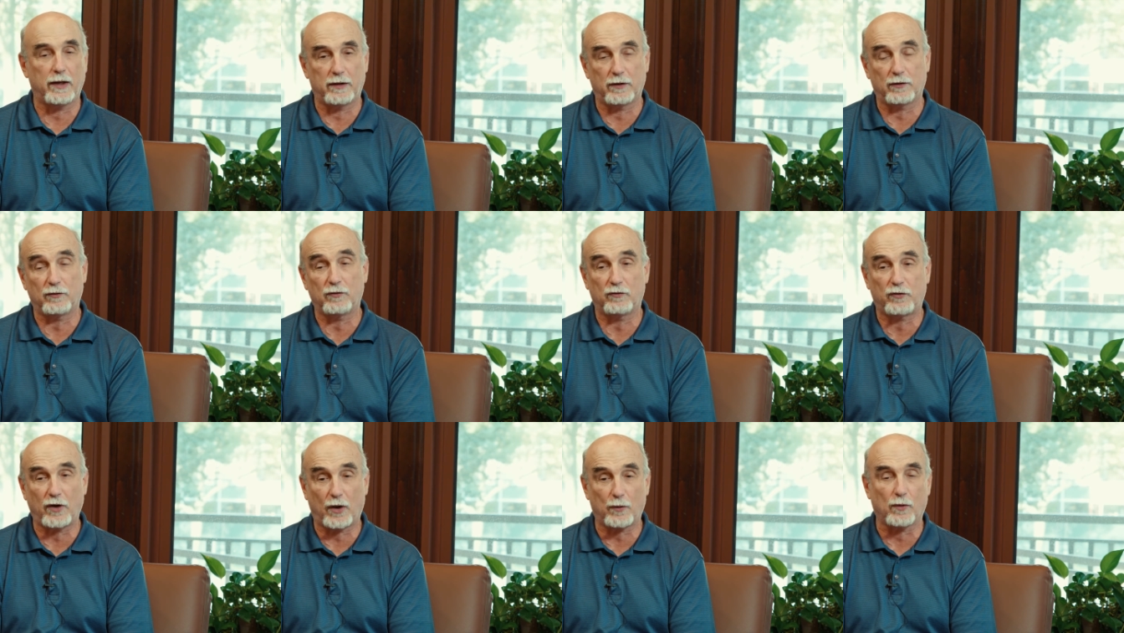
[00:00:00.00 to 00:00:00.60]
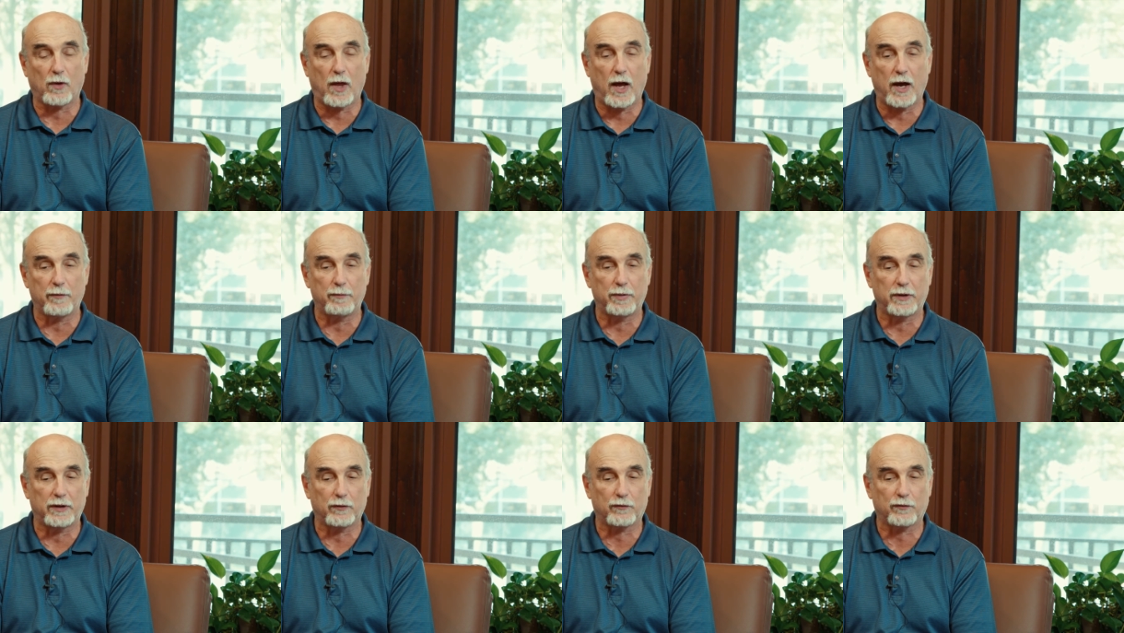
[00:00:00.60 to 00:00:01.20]
And in general,
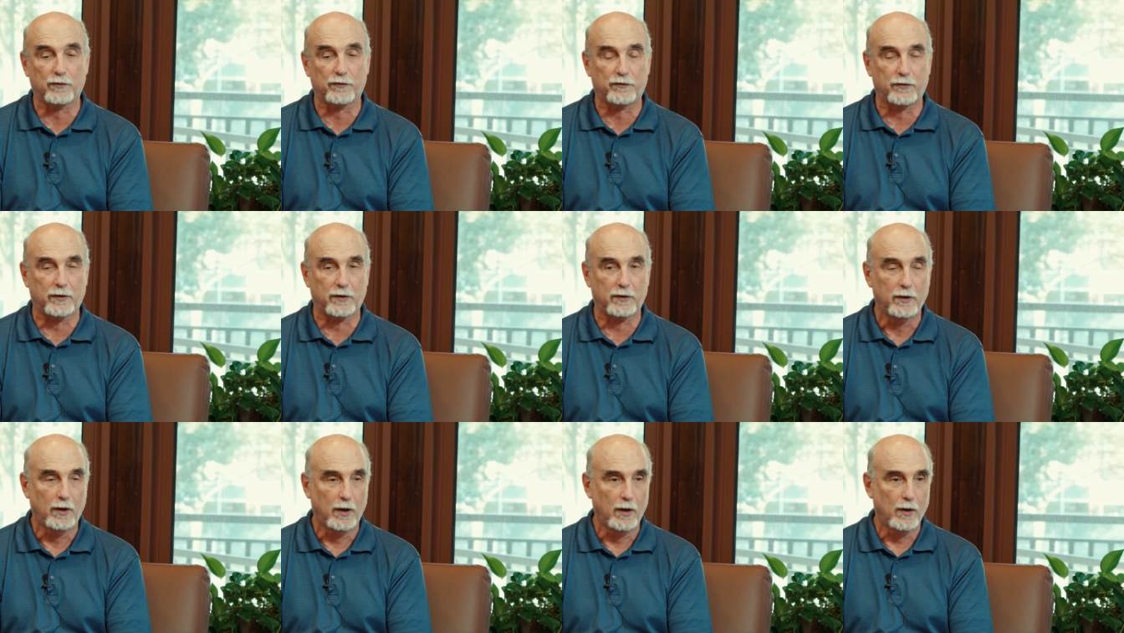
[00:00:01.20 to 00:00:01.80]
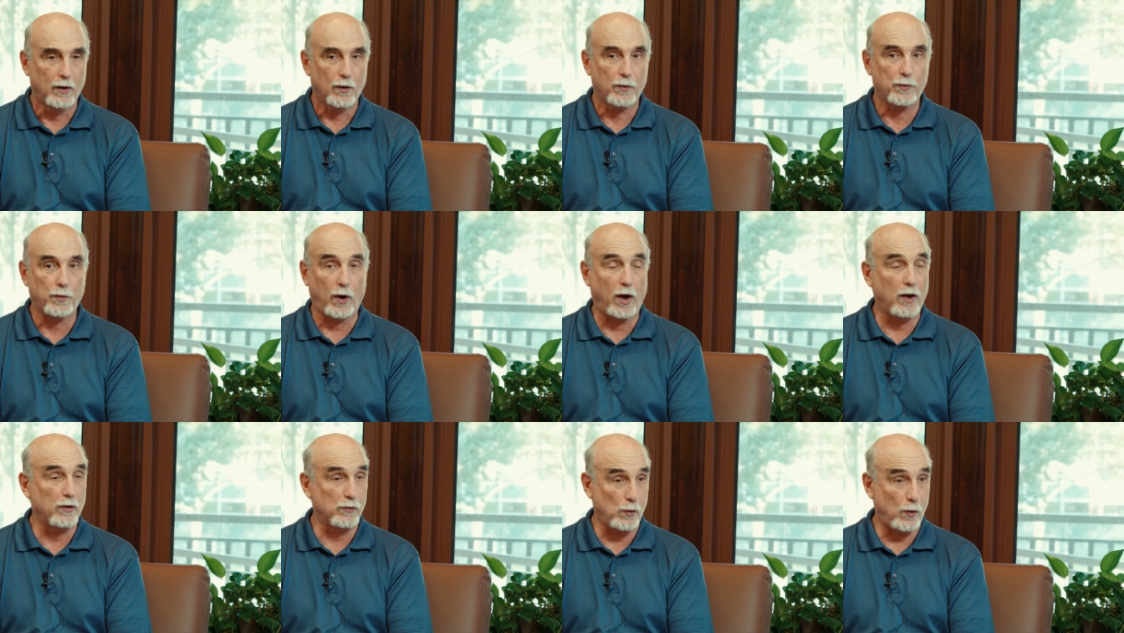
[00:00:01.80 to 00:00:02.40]
I've been interested
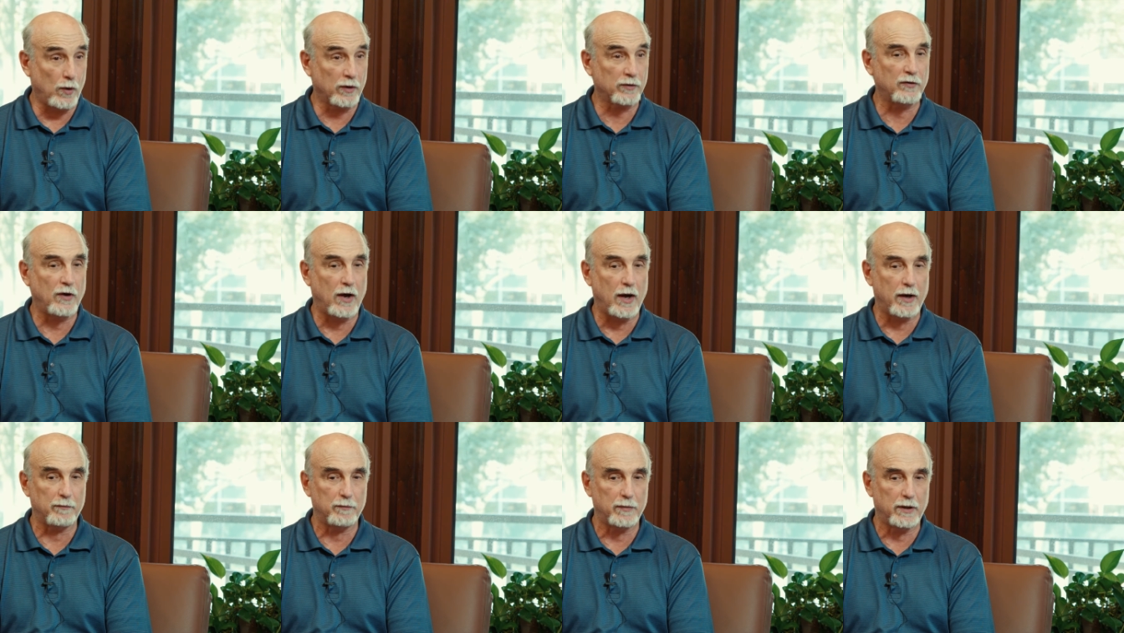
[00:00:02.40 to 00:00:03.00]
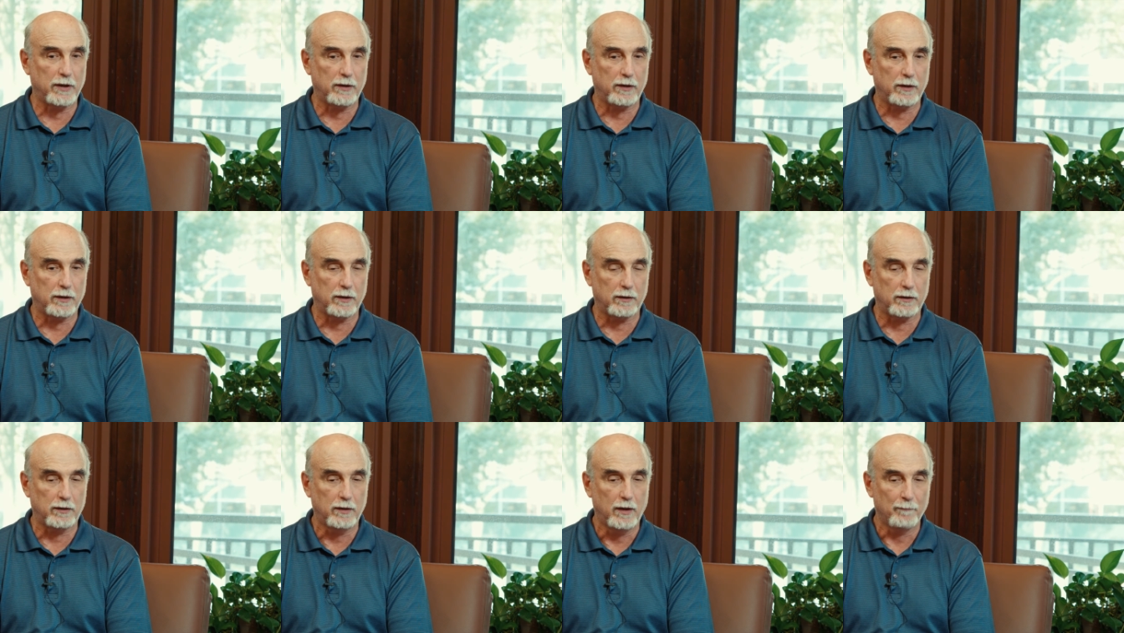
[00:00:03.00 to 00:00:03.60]
for a long time
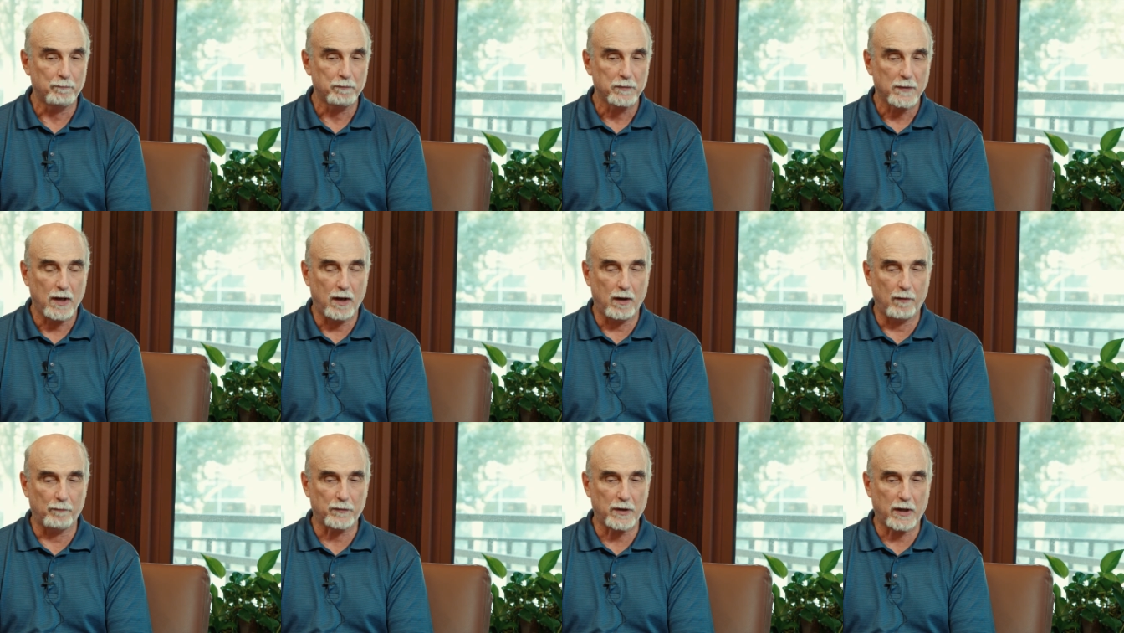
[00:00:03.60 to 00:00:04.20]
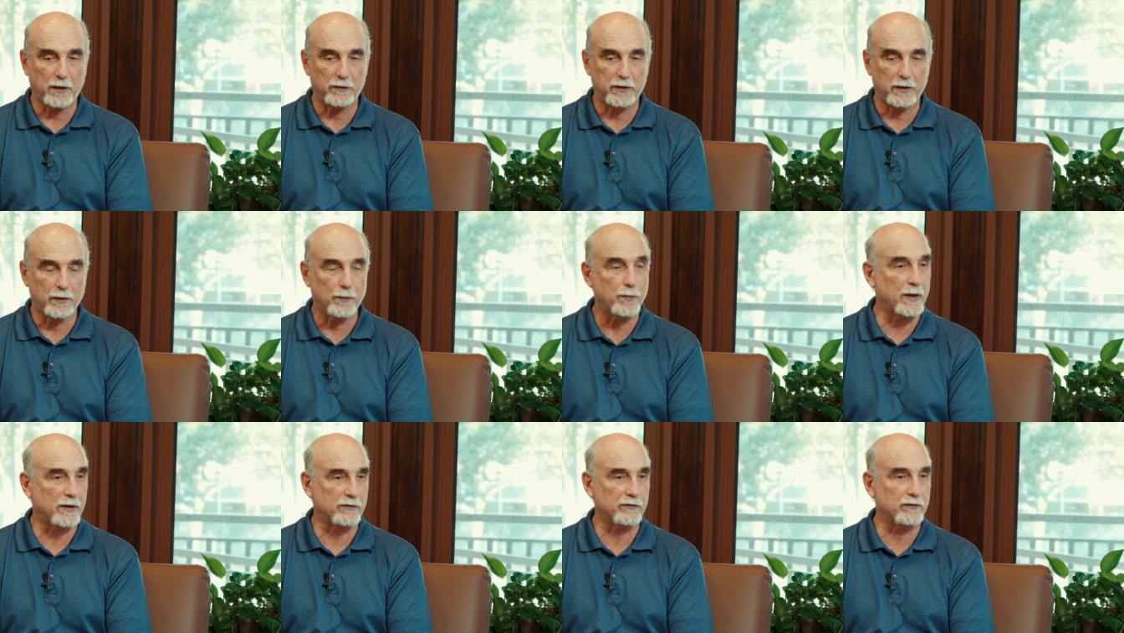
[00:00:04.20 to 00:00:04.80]
in the
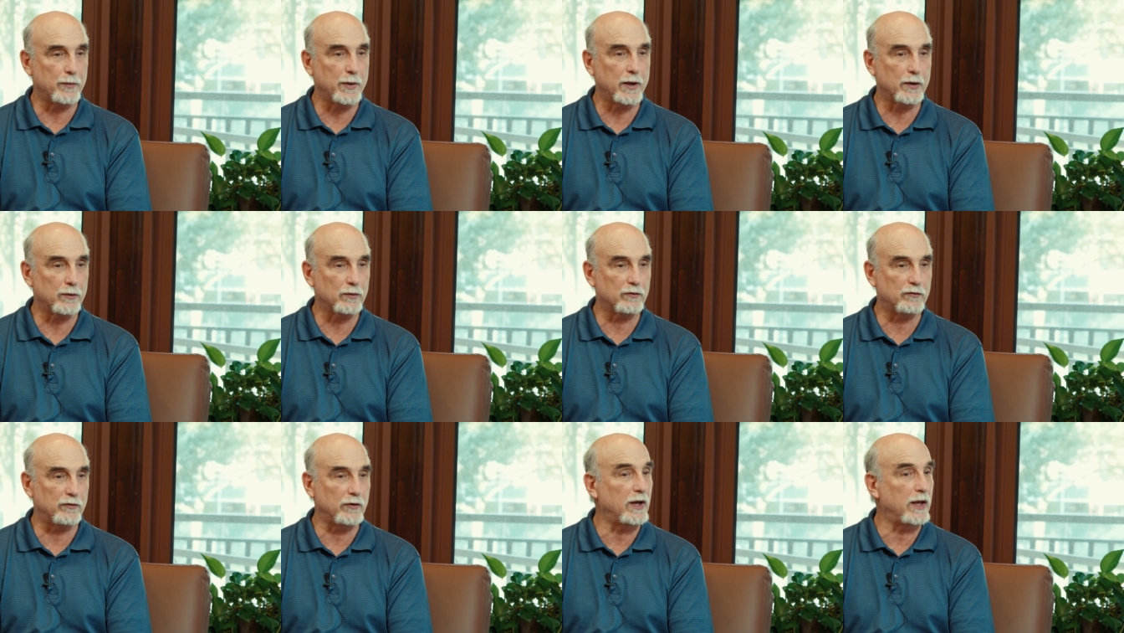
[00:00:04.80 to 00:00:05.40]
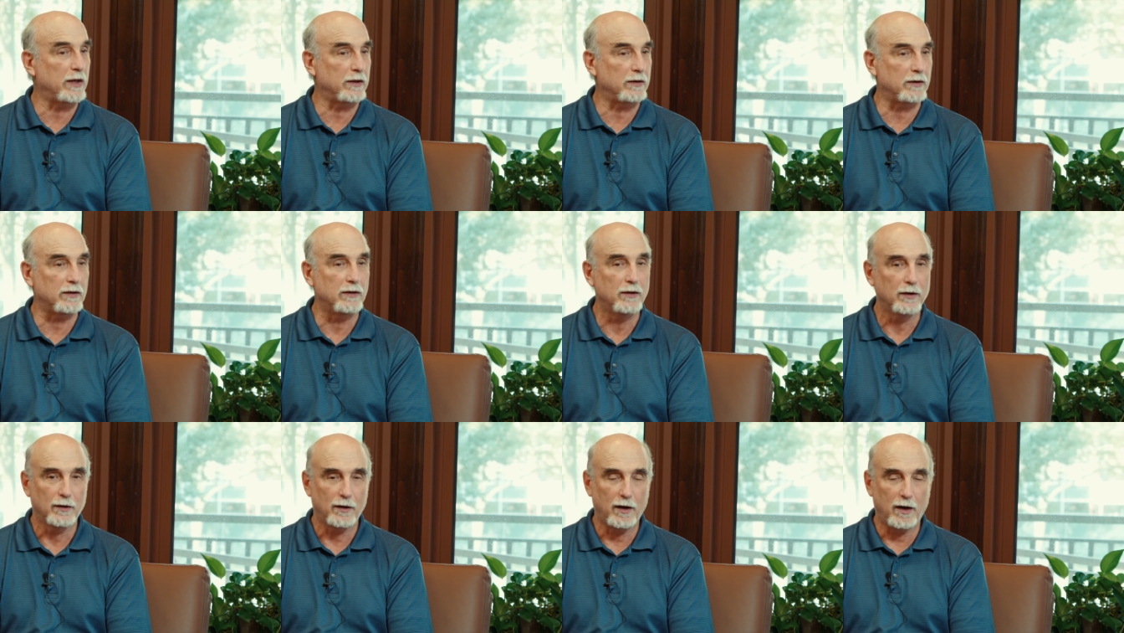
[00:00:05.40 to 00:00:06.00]
effects of heterogeneity